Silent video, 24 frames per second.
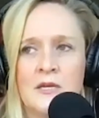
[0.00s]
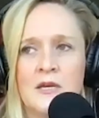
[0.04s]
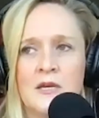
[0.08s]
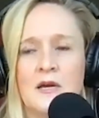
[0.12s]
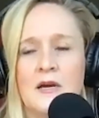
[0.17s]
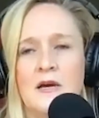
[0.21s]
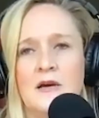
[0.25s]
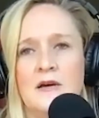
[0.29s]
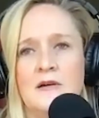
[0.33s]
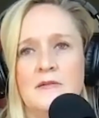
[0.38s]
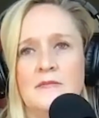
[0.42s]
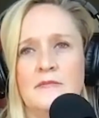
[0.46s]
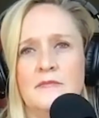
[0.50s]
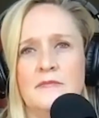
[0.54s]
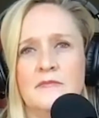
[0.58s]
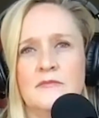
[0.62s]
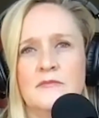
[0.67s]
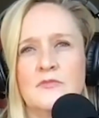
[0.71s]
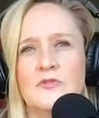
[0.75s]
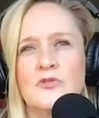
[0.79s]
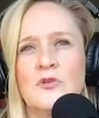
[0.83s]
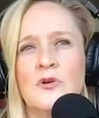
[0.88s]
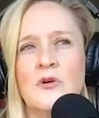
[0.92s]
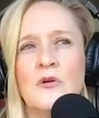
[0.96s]
Um,
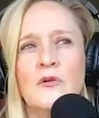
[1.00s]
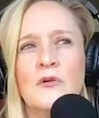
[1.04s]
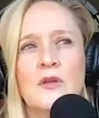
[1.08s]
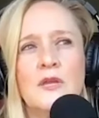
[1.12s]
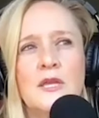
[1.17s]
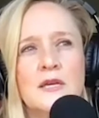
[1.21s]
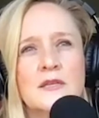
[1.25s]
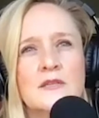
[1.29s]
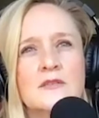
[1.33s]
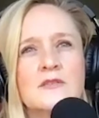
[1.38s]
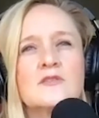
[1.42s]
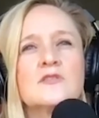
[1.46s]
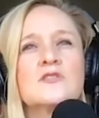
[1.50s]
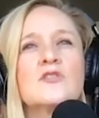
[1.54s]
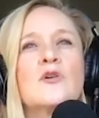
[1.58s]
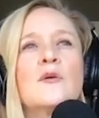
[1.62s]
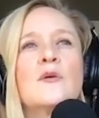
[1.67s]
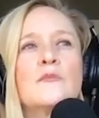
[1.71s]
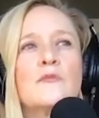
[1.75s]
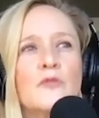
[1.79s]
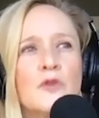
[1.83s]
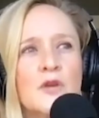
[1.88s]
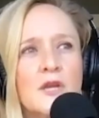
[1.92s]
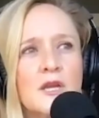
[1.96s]
so yeah, so
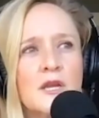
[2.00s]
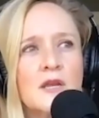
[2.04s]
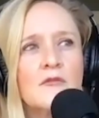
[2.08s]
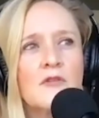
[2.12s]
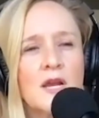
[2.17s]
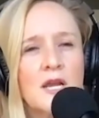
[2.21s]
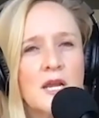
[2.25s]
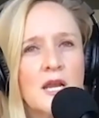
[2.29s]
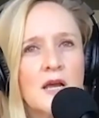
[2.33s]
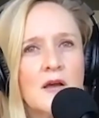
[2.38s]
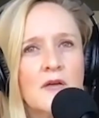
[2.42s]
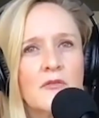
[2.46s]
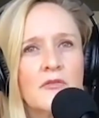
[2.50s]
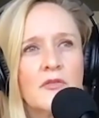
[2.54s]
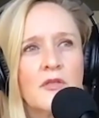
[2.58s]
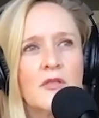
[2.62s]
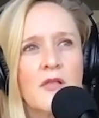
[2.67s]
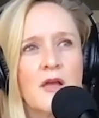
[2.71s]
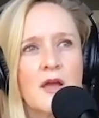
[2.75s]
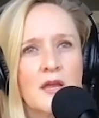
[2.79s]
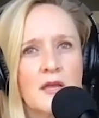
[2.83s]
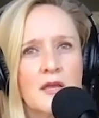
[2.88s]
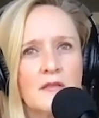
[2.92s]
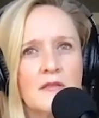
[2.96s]
I'm reading right now The
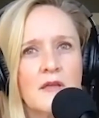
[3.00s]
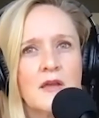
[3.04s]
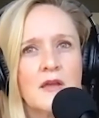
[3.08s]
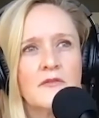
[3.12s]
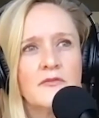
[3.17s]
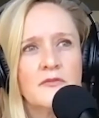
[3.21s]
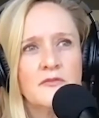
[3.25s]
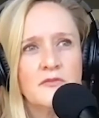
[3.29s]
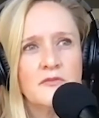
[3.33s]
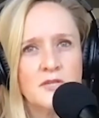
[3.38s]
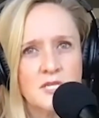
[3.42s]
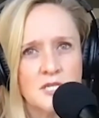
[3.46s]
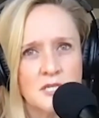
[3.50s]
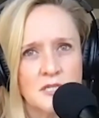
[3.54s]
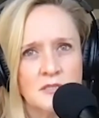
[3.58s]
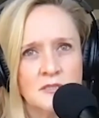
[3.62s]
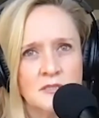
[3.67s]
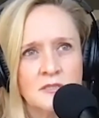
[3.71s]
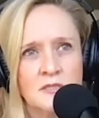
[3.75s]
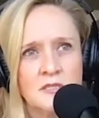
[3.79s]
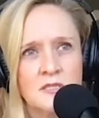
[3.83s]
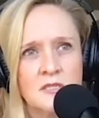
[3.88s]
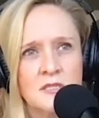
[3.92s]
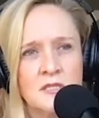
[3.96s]
Lying Life of
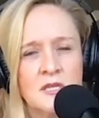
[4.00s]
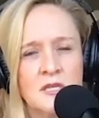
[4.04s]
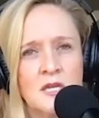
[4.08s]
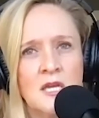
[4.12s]
Adults,